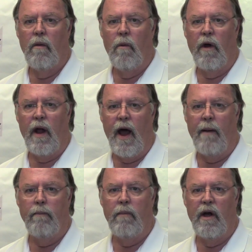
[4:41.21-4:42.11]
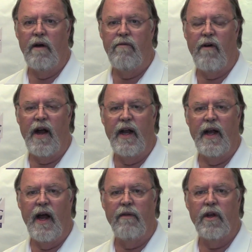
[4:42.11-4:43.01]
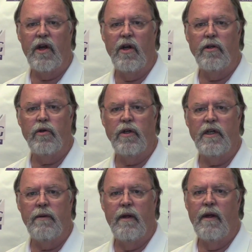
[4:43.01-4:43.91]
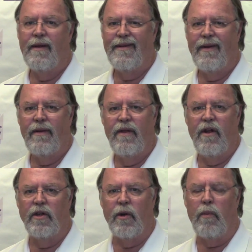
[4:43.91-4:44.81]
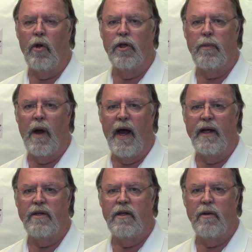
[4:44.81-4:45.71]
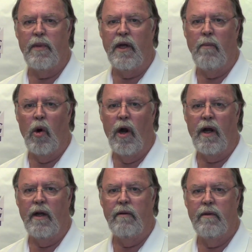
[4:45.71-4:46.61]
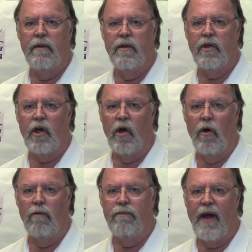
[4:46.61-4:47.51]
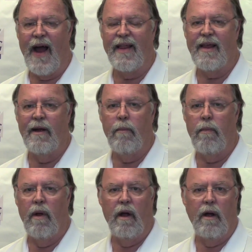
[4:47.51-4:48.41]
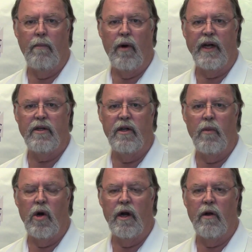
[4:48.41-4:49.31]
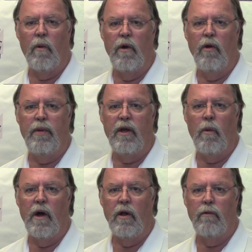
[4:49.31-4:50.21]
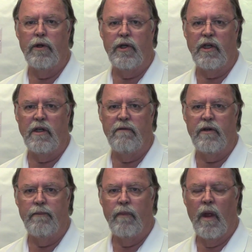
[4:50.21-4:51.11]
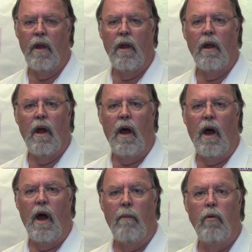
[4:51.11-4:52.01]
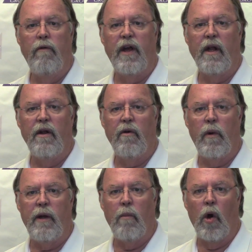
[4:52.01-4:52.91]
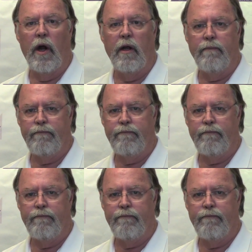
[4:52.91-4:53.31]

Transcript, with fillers: what I'm uh, finding out in the country, there's a bullish bias to the bean market. So I think uh, breaks in the market will be well received. Uh, moving into the wheat market,